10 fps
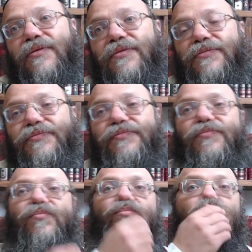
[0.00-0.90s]
Since there's a
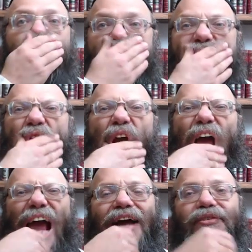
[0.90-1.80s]
suffix, why don't we
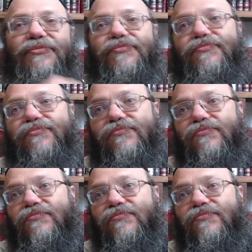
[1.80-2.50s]
say you can't say it?